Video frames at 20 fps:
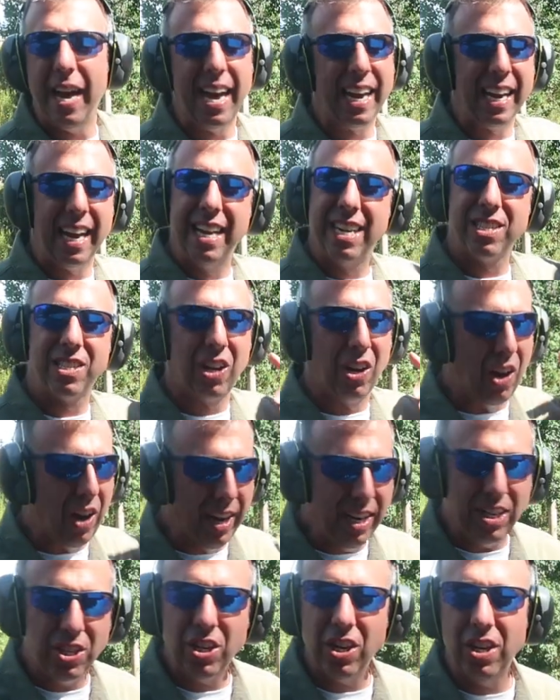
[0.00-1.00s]
back, and as
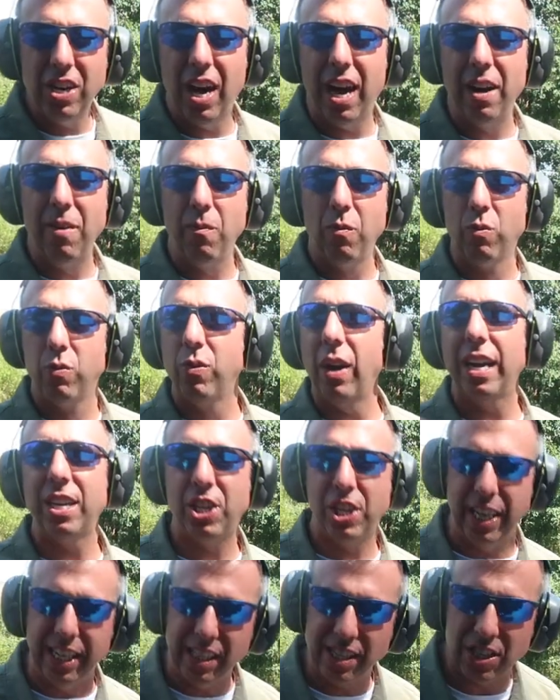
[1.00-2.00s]
long as you're not
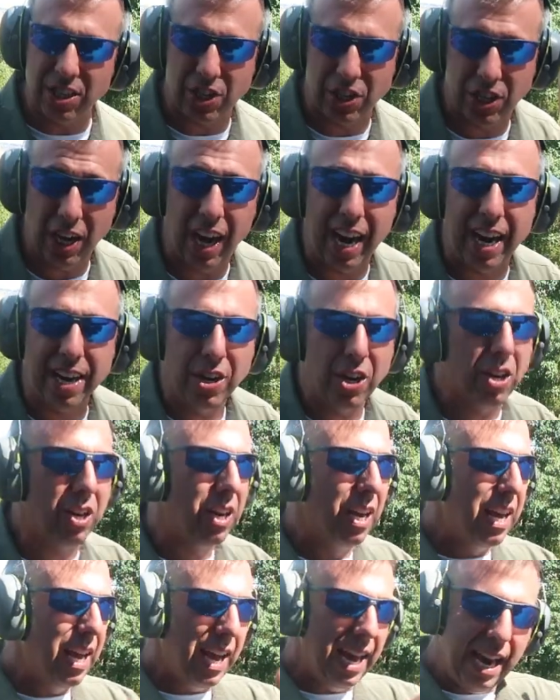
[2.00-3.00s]
rushing the shot,
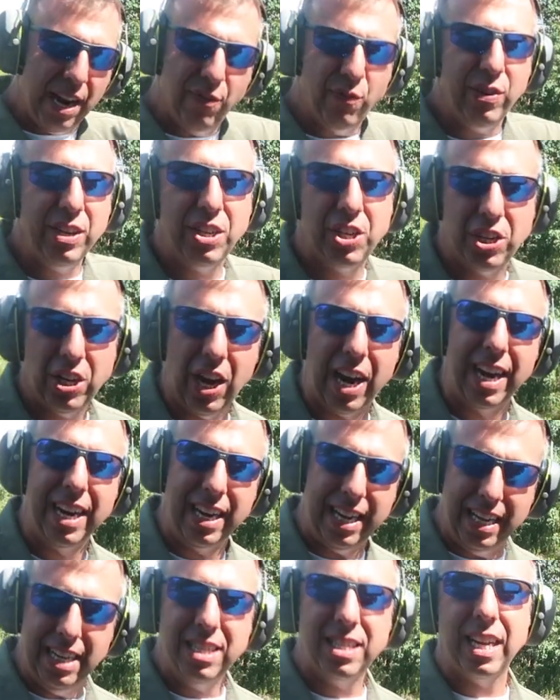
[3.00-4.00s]
you're every
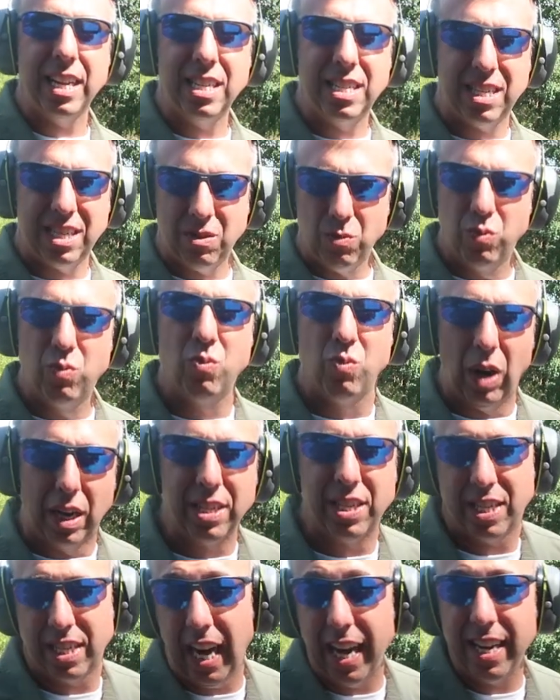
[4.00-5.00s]
shot is a,
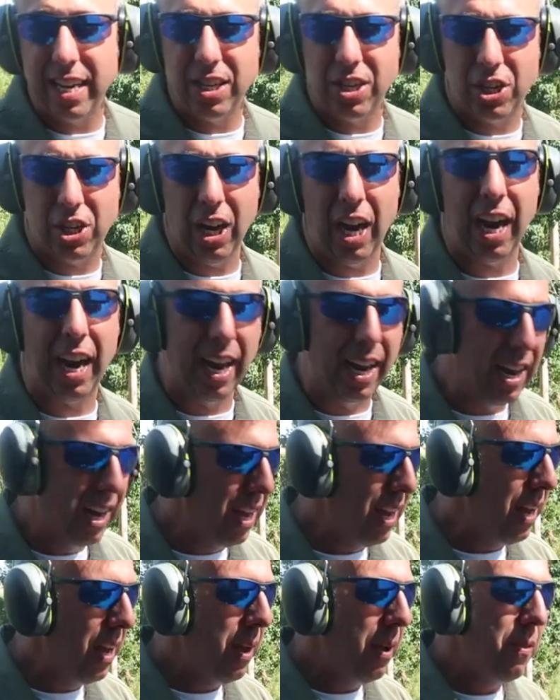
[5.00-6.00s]
a sighted shot,
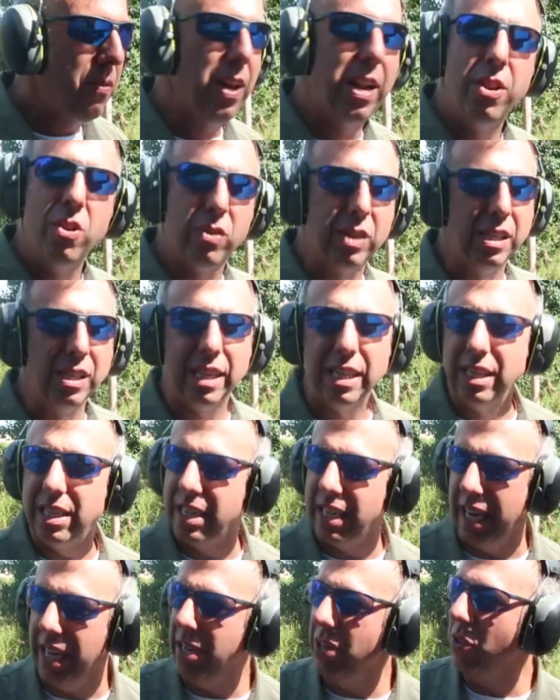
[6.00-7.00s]
then you can
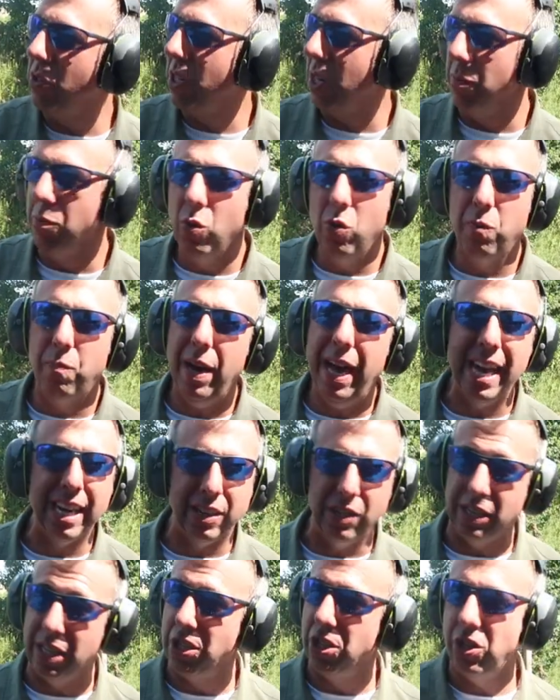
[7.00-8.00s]
continue to move
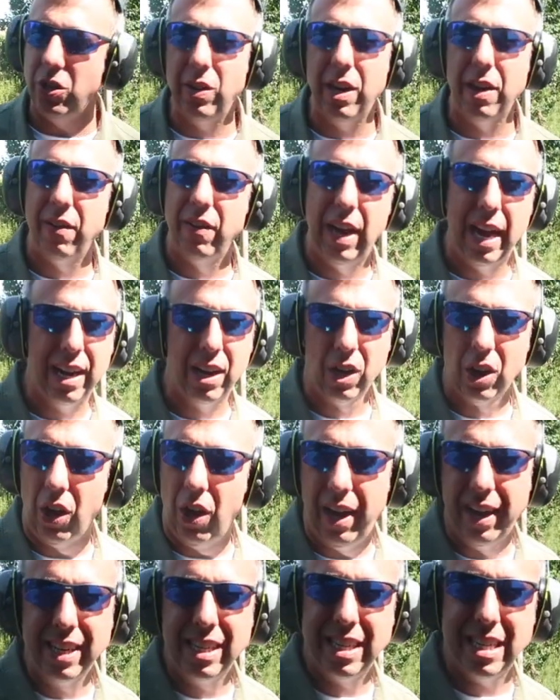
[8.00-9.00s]
back. You could shoot it at
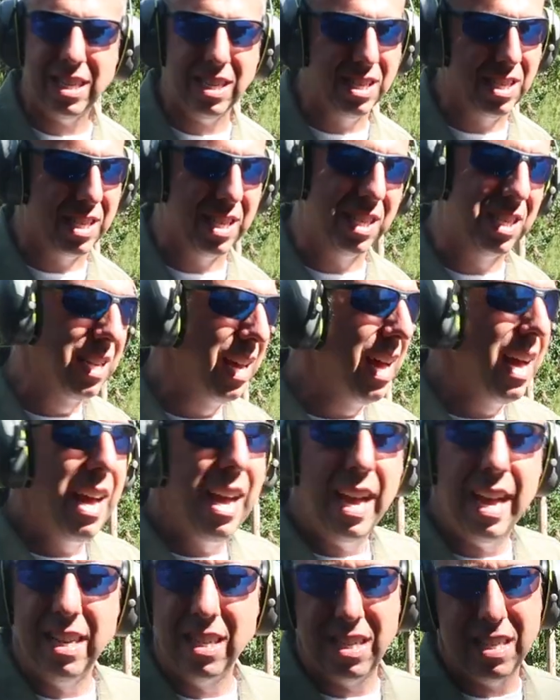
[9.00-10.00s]
long distances
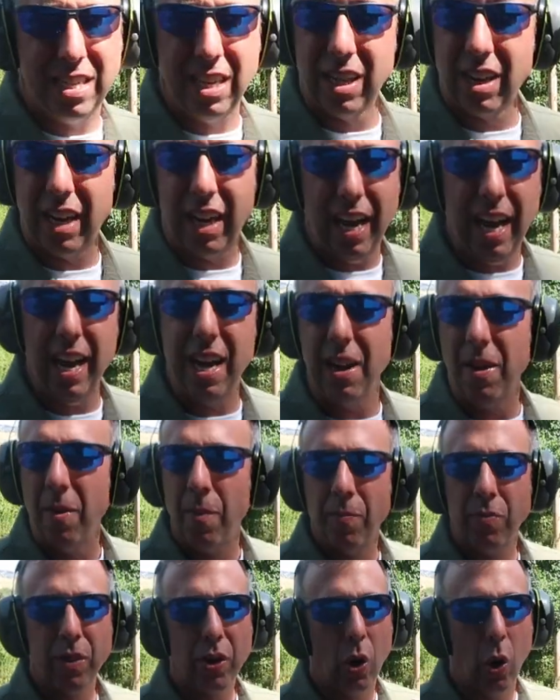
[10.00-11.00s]
and still hit
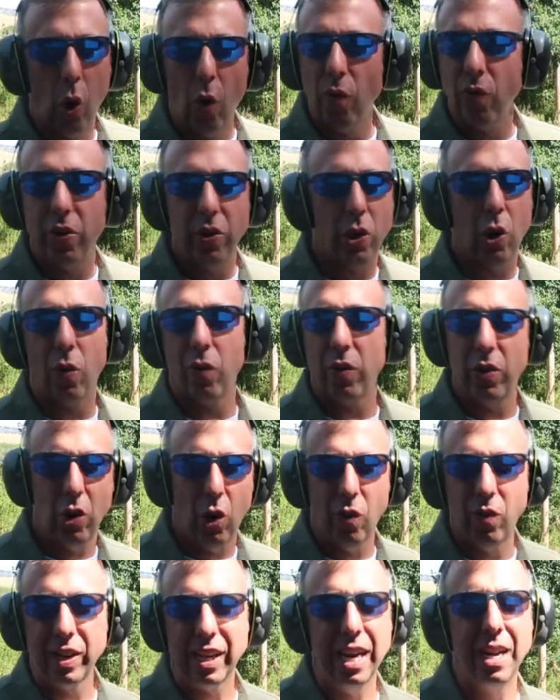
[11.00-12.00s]
over and over and
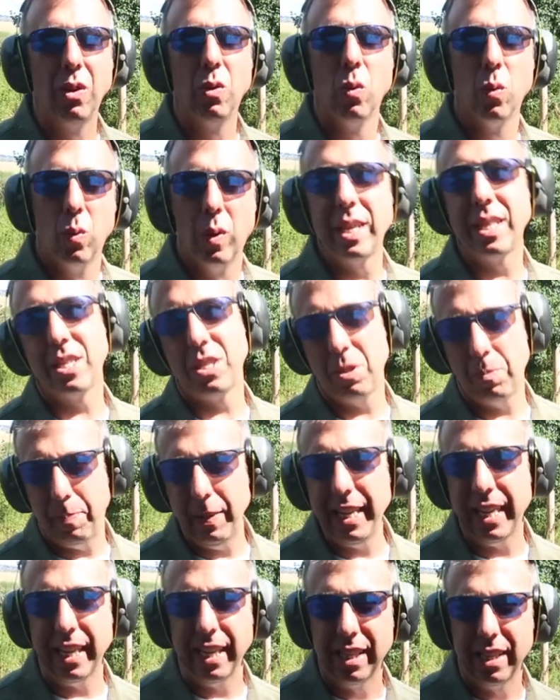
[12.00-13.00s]
over again with
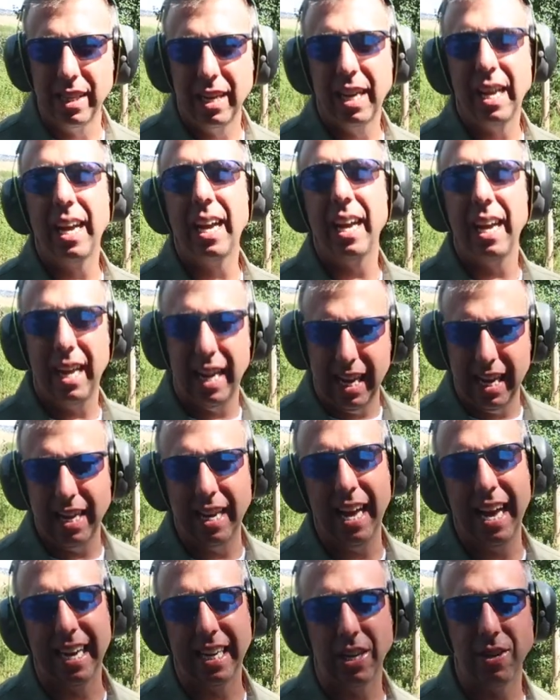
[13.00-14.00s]
speed
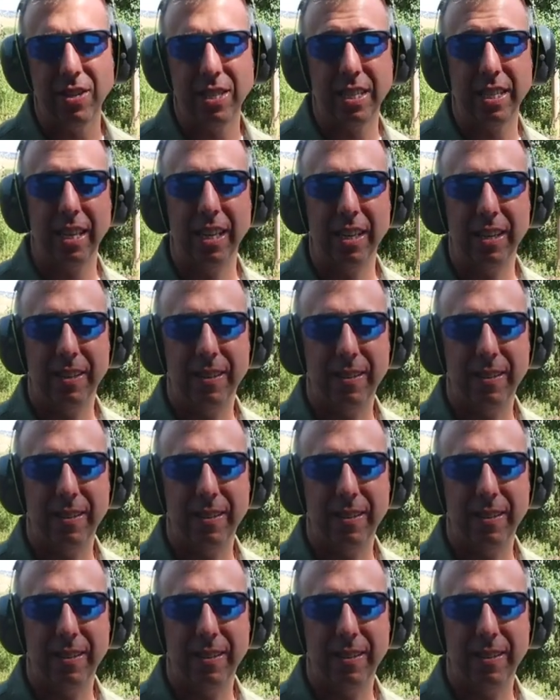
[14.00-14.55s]
and accuracy.